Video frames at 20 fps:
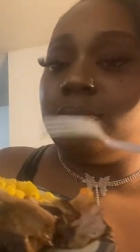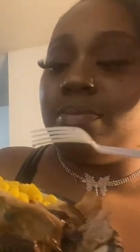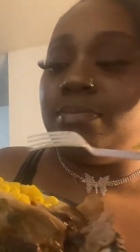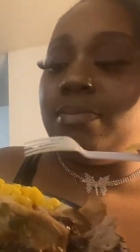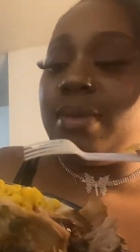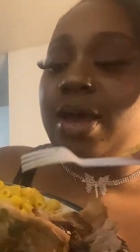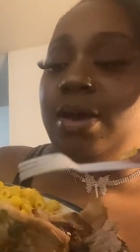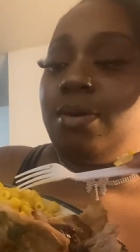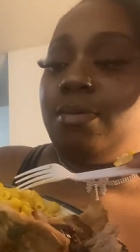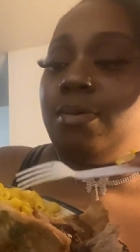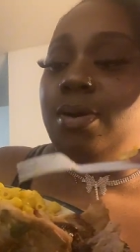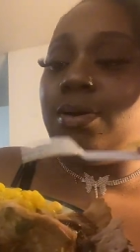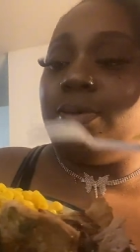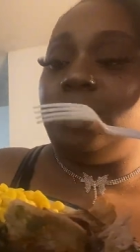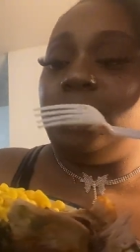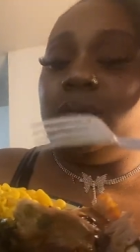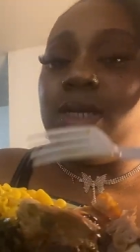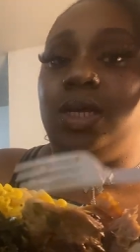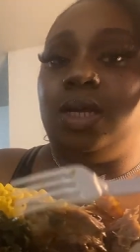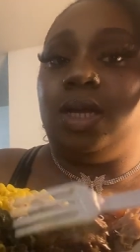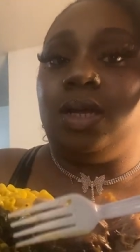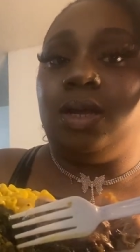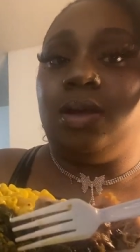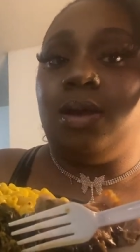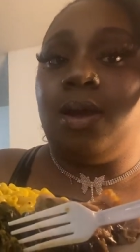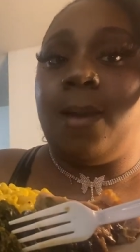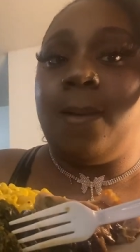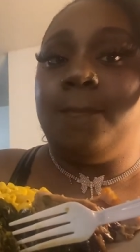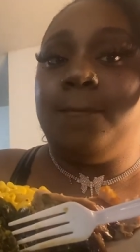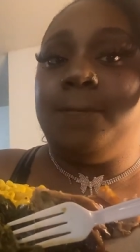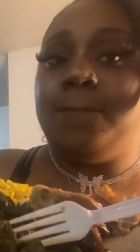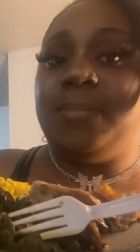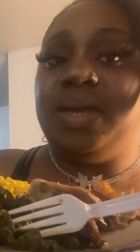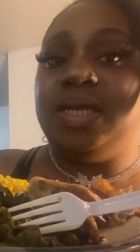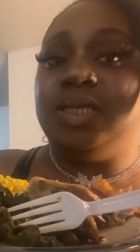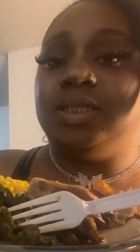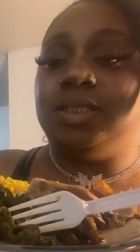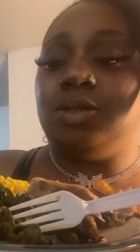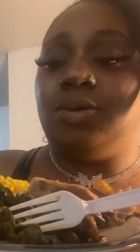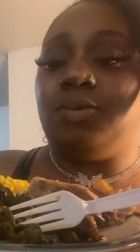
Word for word: macaroni, mixed